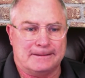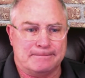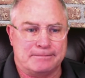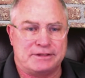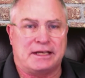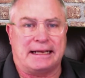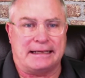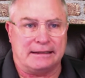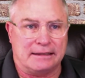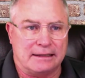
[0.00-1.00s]

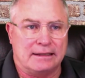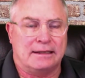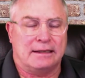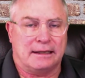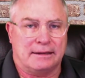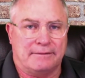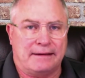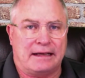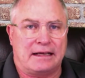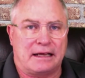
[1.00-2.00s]
studying uh,
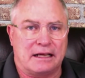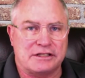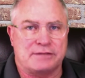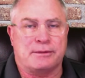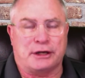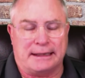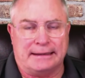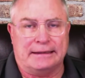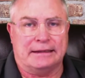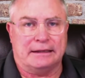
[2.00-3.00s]
customer
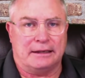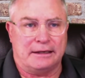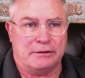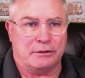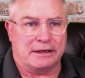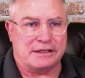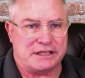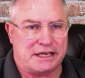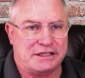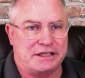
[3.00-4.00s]
in the
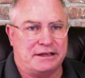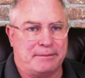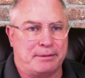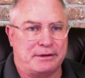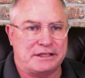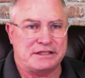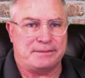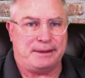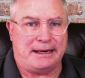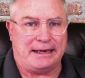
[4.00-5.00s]
organization and
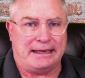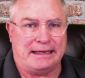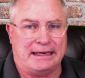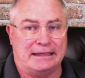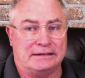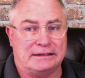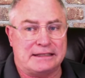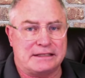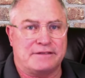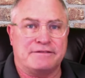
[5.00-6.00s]
participating in at
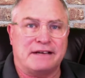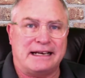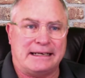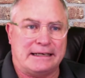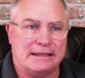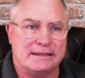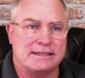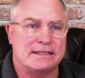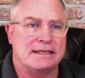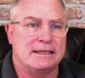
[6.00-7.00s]
least the
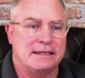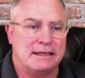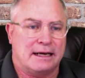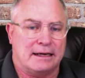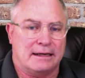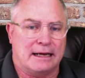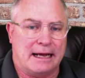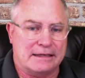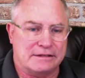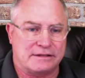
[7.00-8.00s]
findings
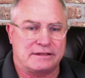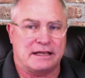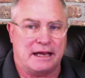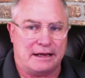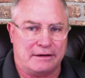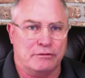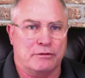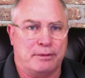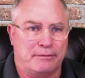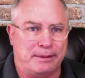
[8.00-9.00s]
as a
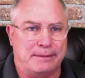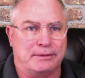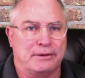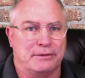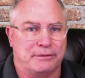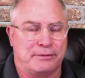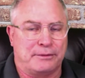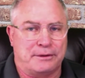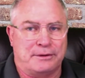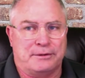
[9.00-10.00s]
group of people go
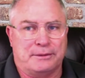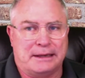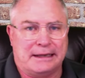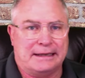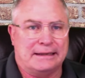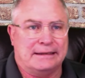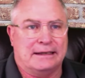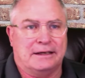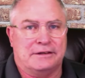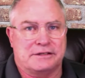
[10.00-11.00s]
through and
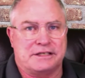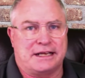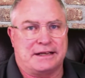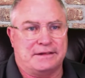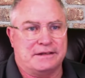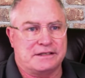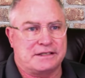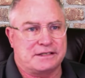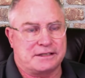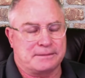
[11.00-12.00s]
understand the
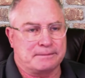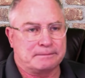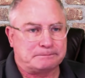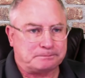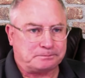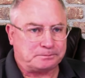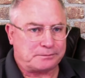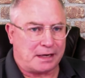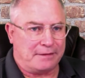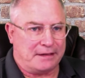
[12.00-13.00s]
system
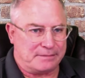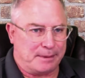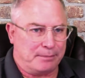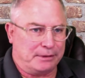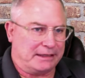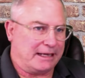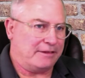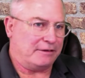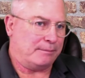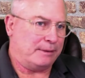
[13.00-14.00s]
that's been put
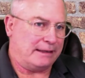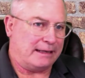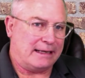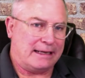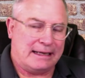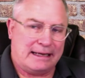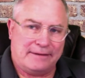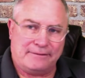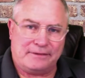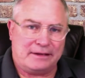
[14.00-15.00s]
together. But
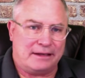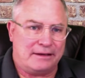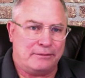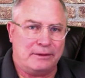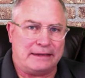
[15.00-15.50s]
you really